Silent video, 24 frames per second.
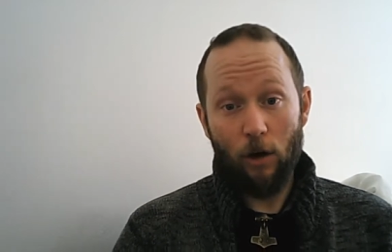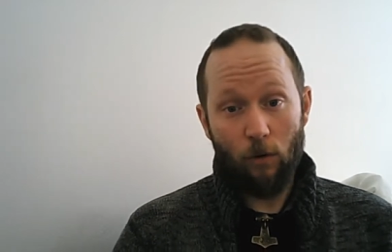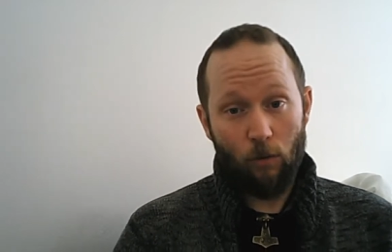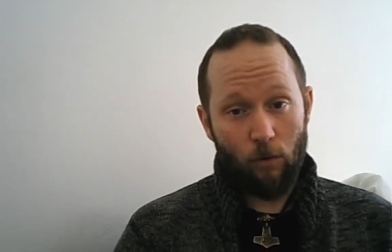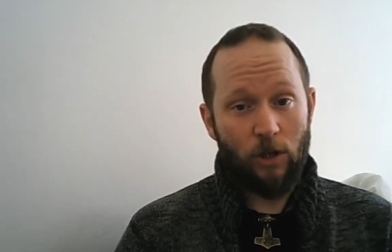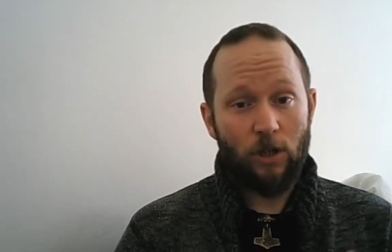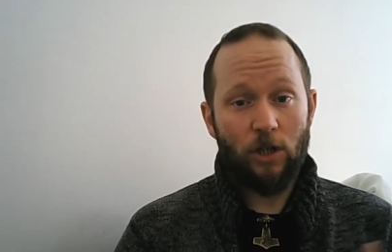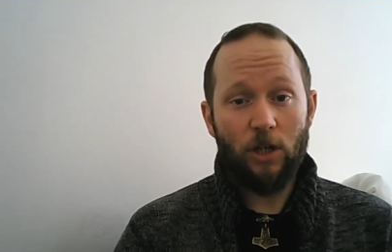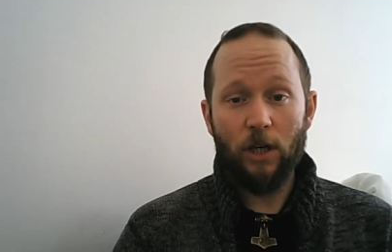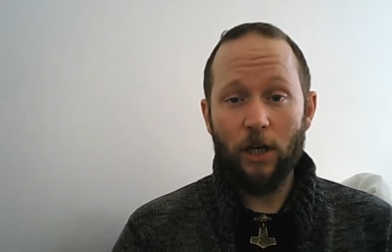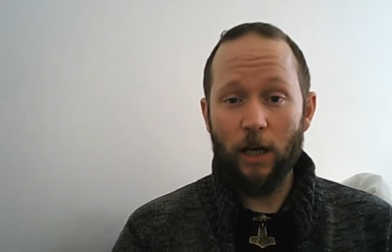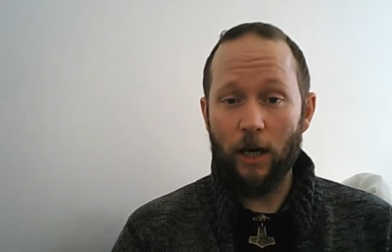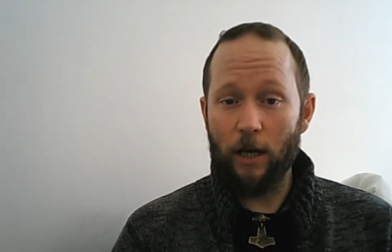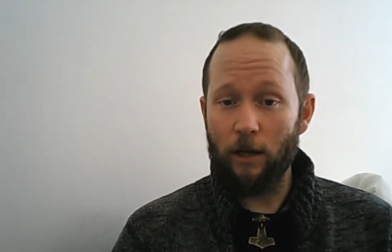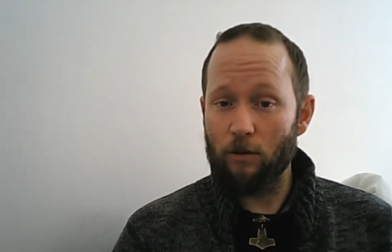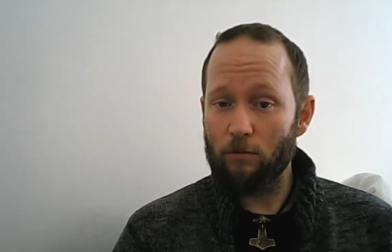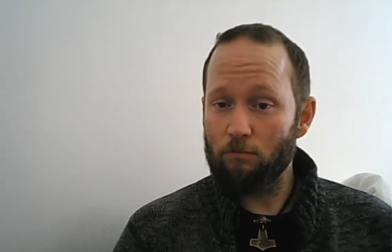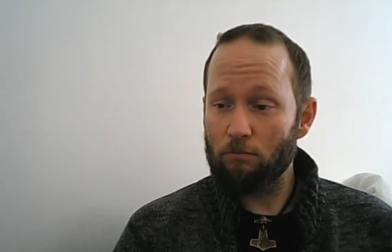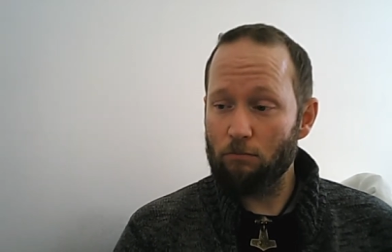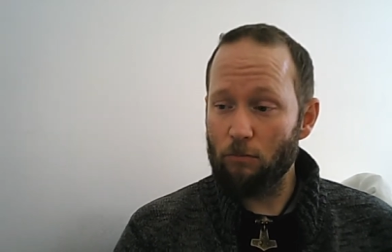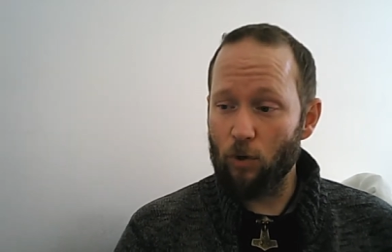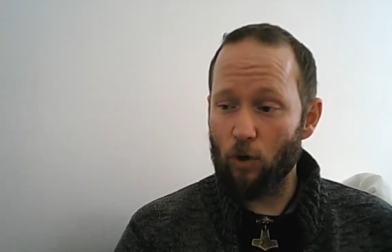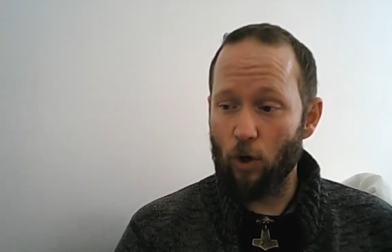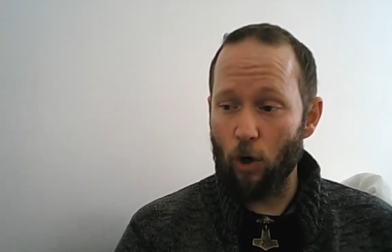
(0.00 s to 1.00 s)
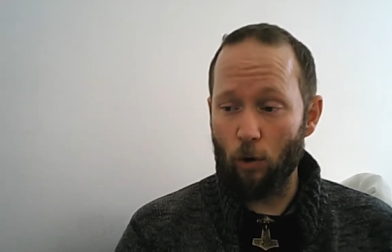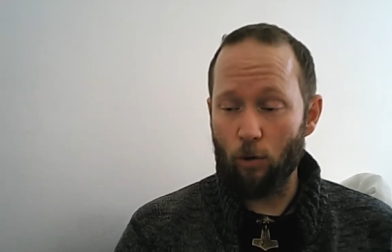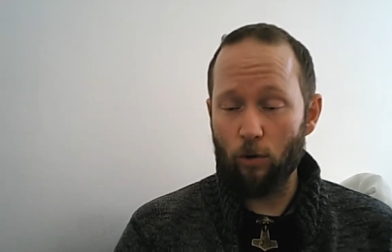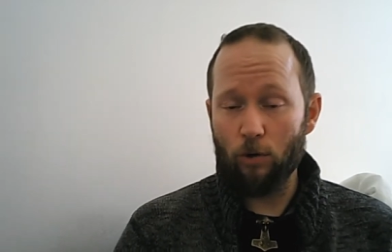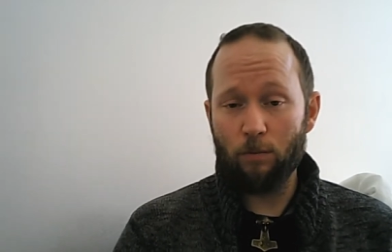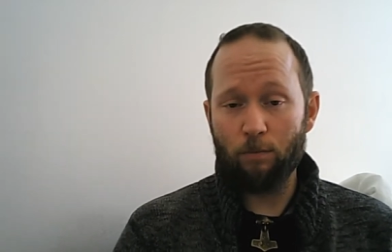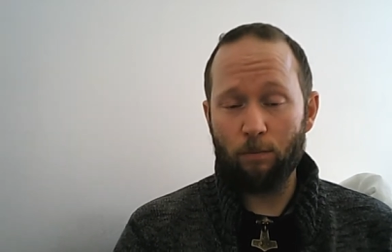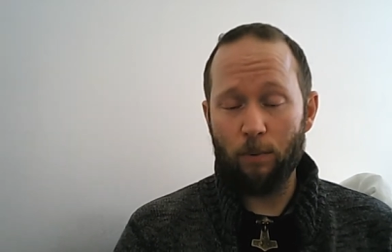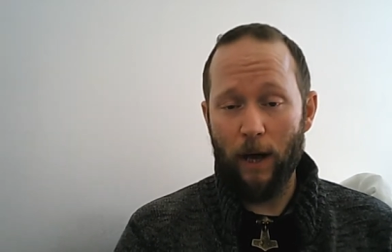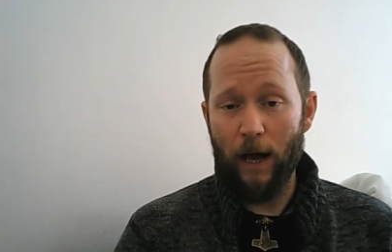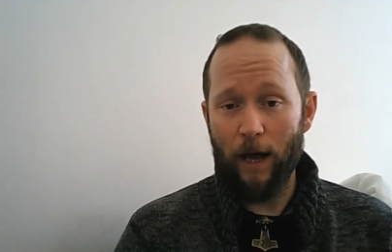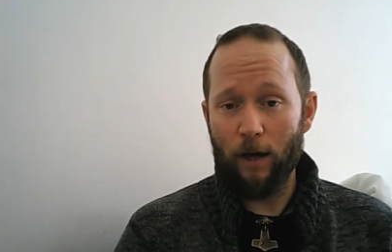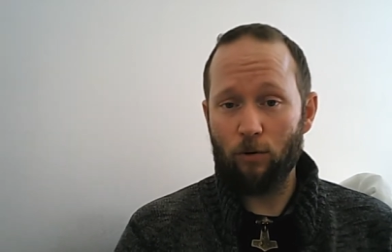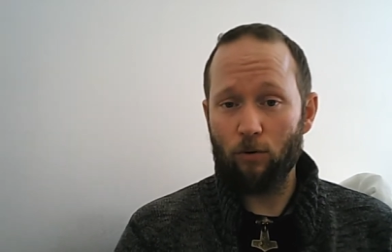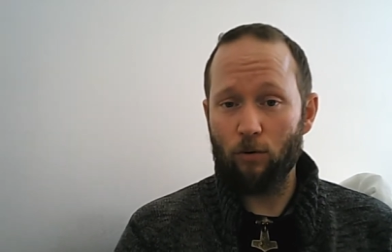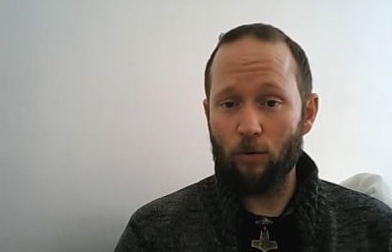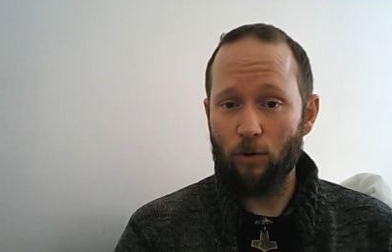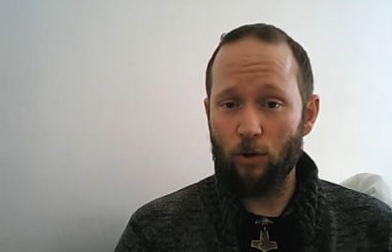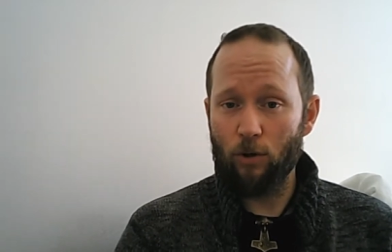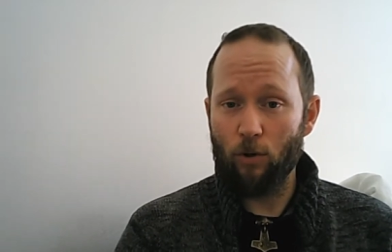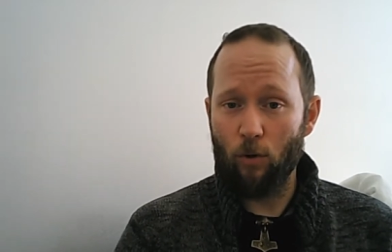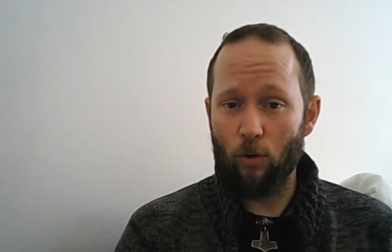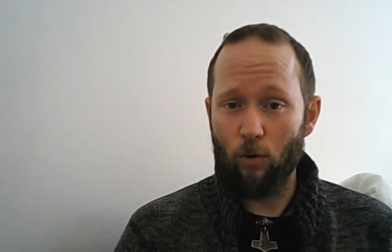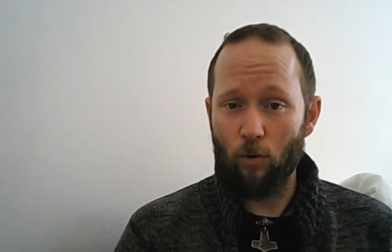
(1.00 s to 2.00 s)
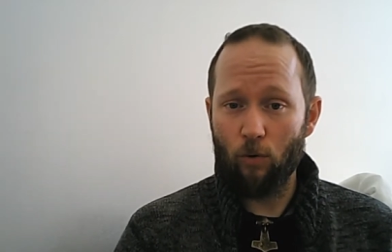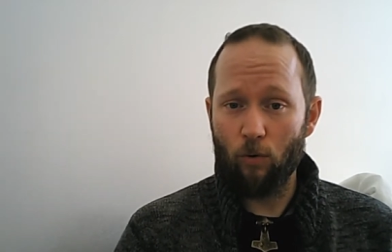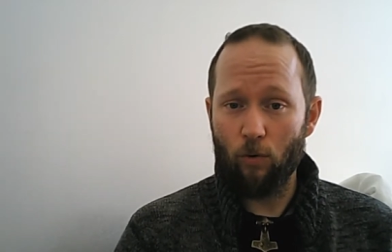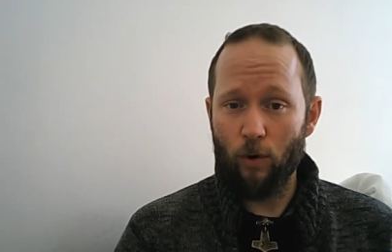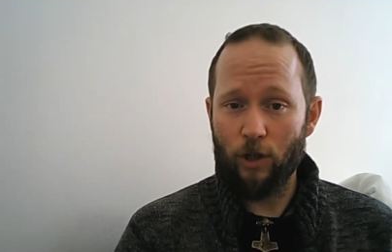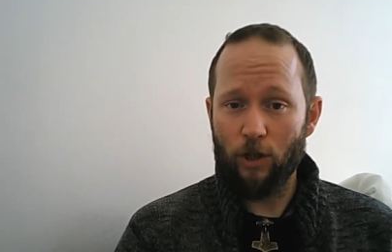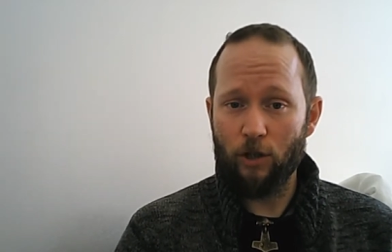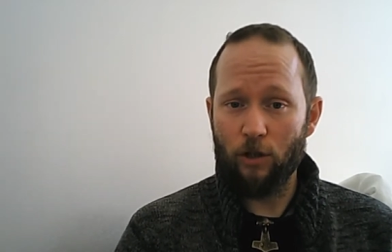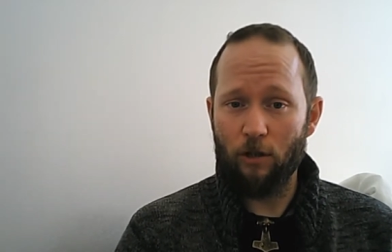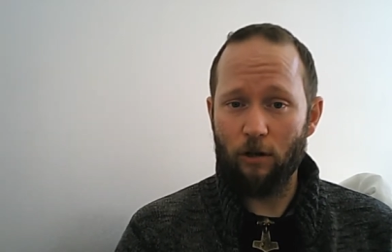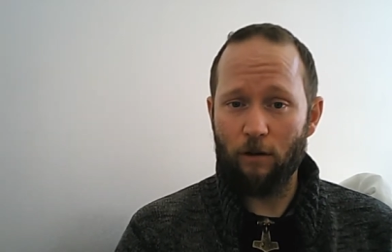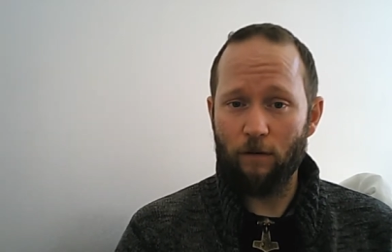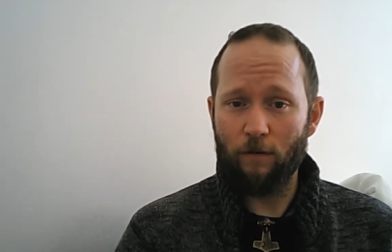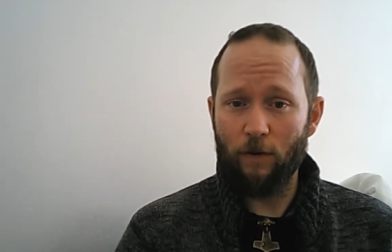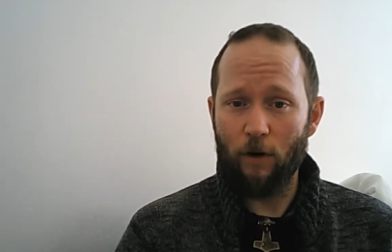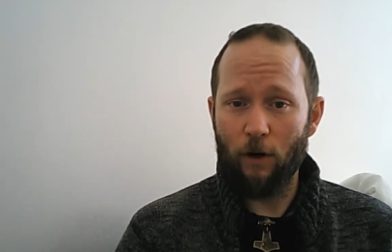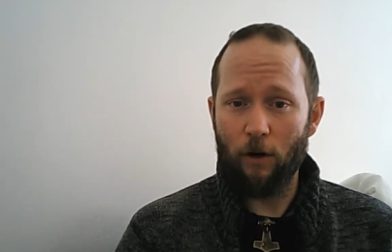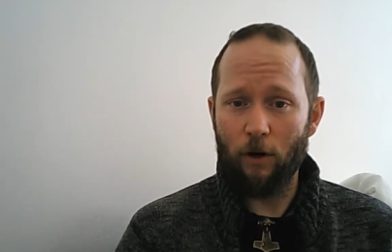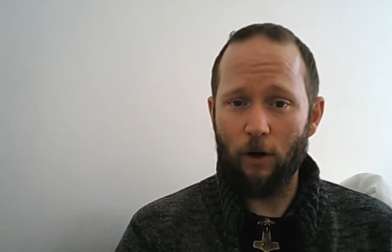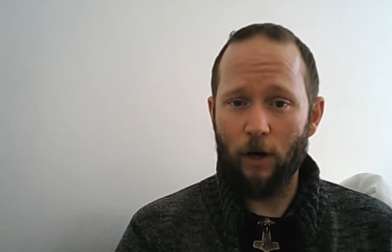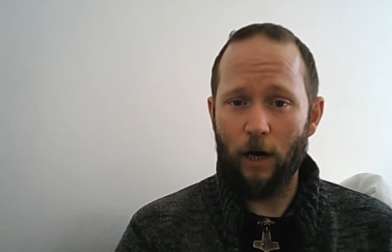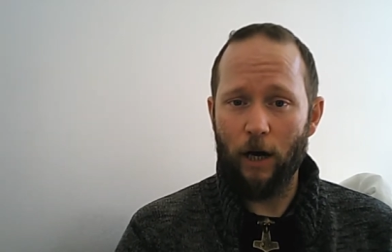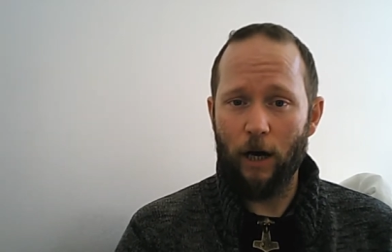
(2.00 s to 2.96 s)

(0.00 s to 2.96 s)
Which again goes back to this whole question of our.